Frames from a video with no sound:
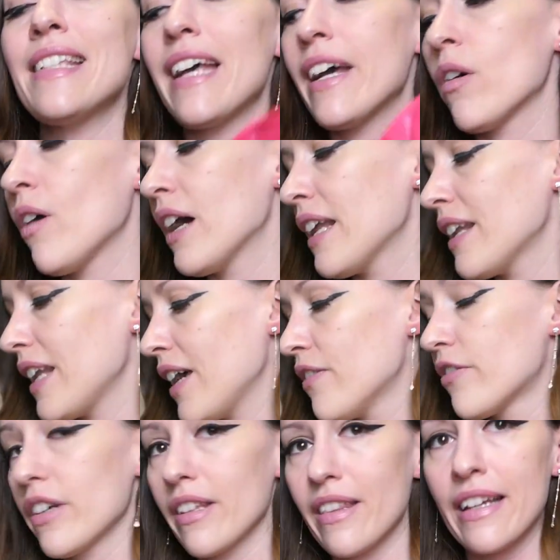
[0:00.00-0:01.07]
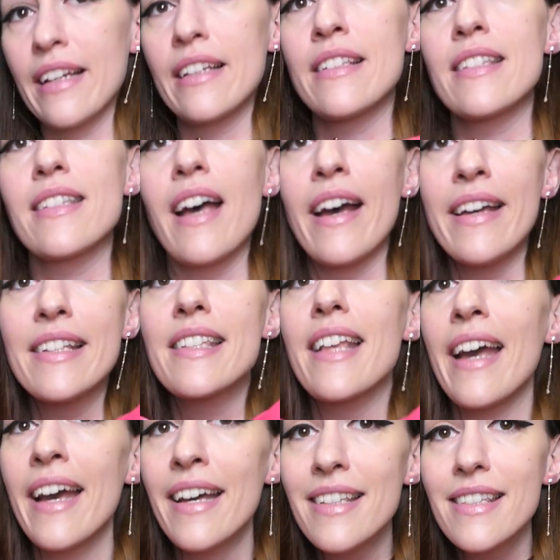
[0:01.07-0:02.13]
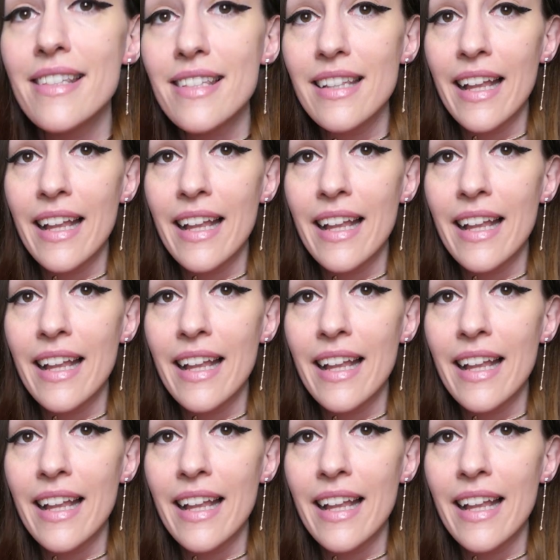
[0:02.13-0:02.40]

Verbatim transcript: I ordered everything in size S.